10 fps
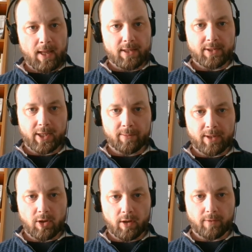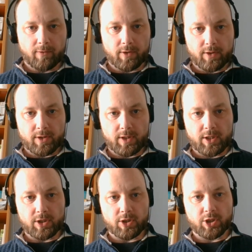Settlement conference
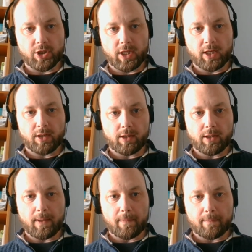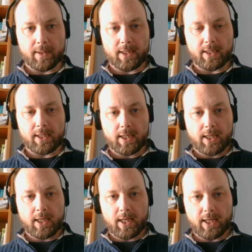shall be
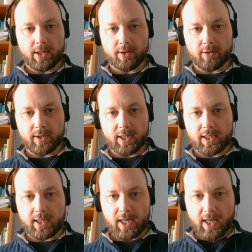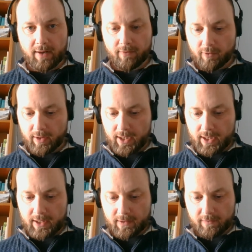held in every
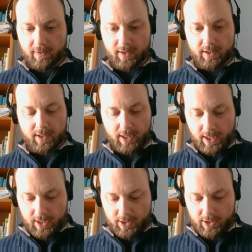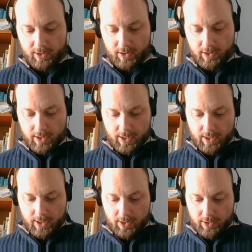defended action.
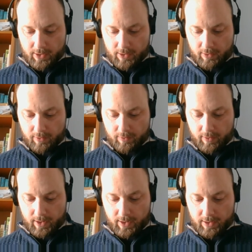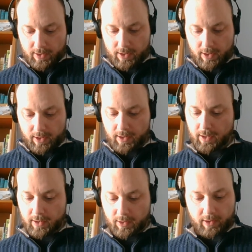So it's
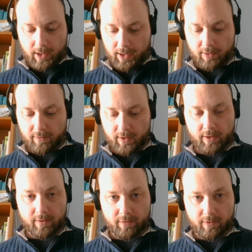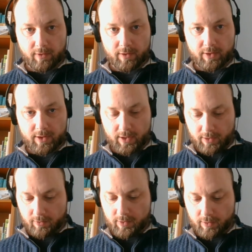look at the very first
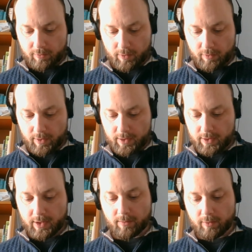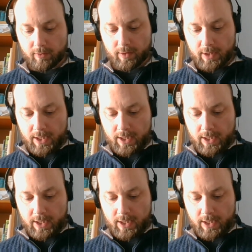rule, sub-rule